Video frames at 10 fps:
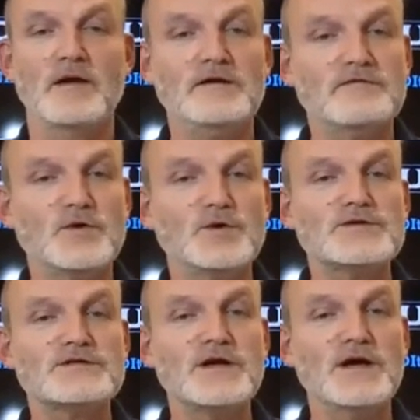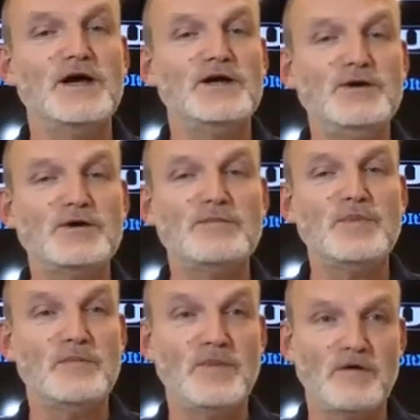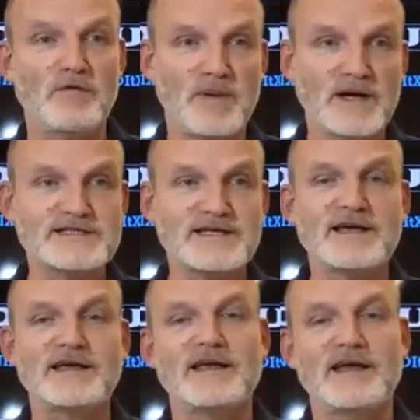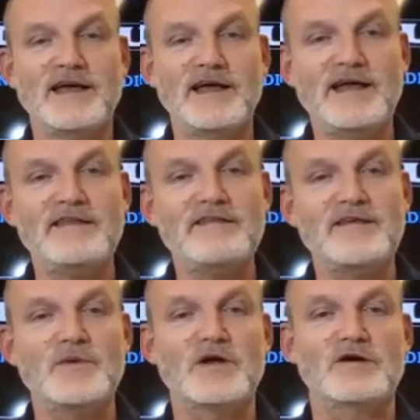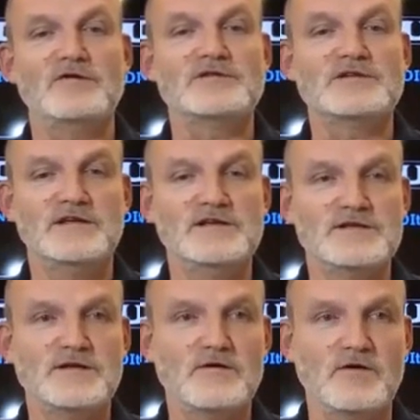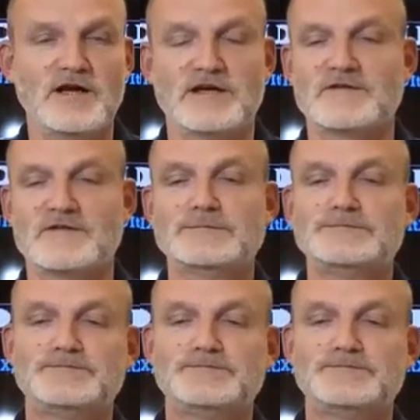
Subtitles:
And of course, you can put both BISAC and thema codes into your ONIX.